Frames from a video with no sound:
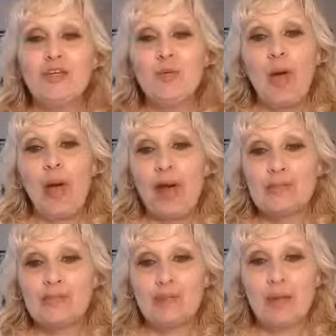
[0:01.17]
You
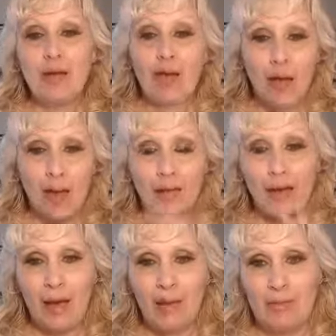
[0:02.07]
asked,
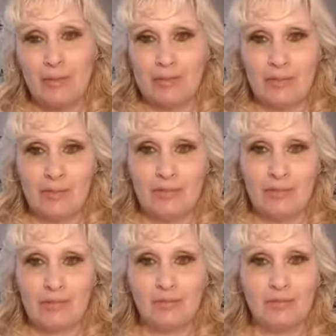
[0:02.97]
and now it is
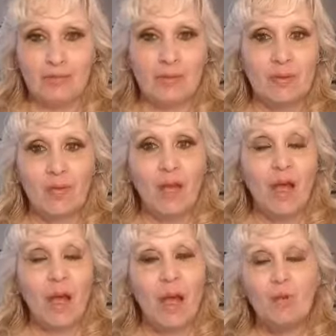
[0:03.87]
given.
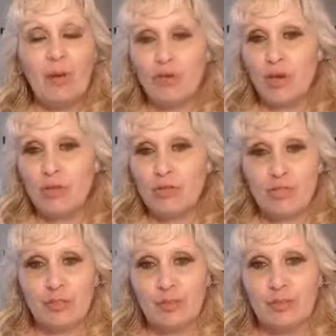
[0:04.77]
And we've heard
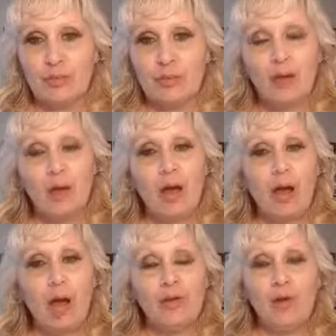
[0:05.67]
you.
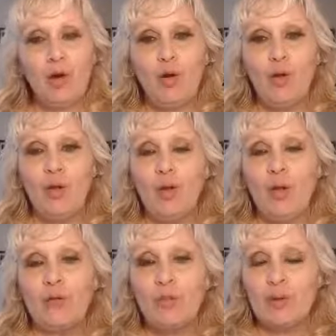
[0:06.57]
I know
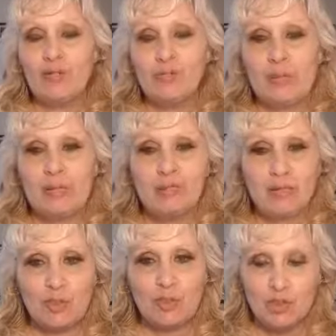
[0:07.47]
everyone's been
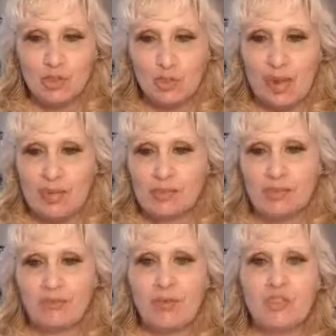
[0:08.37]
so
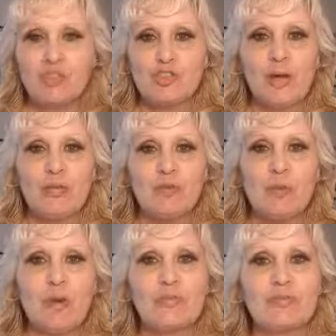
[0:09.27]
stressed and frustrated
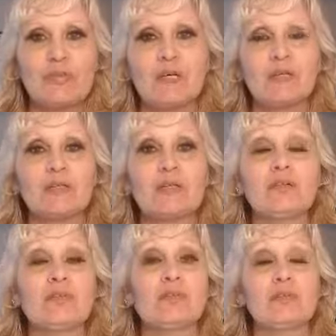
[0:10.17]
with the
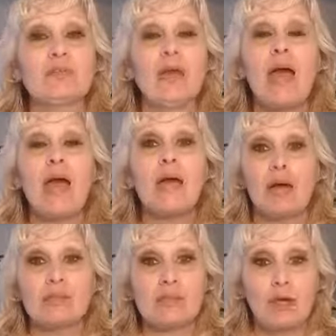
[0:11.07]

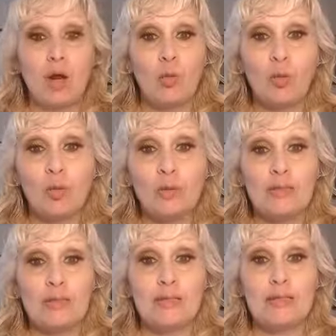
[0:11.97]
chaos that our
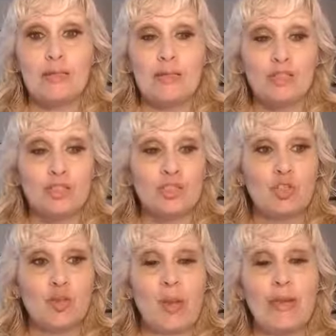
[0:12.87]
world is in. It's
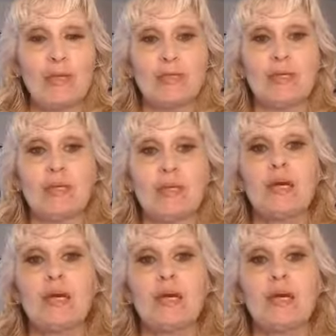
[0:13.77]
just crazy.